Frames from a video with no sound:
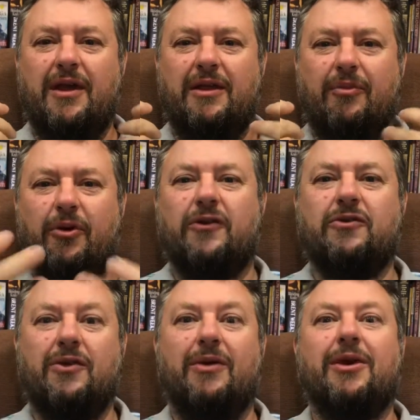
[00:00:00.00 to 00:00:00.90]
The
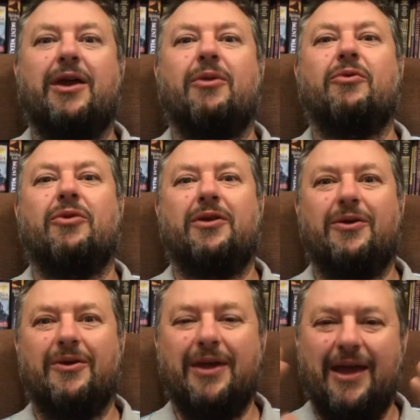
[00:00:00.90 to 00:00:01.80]
apostles were able to get on with what
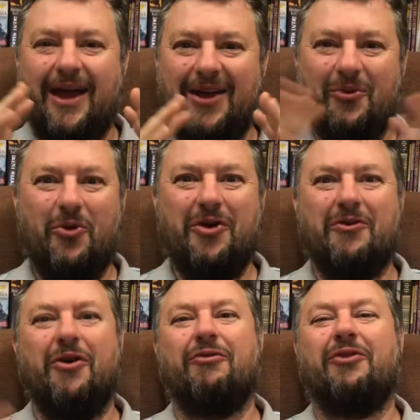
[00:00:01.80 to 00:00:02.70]
they're doing, and the word
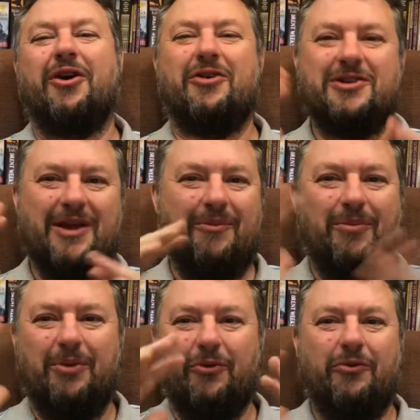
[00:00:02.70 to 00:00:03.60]
of God flourished, and
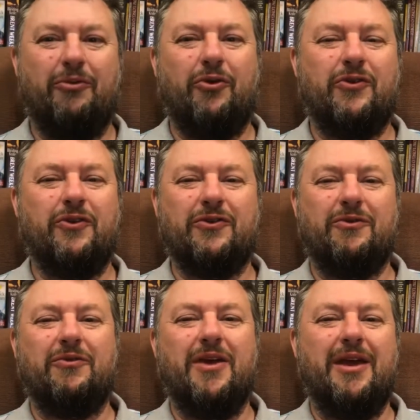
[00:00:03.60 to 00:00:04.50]
people from all sorts of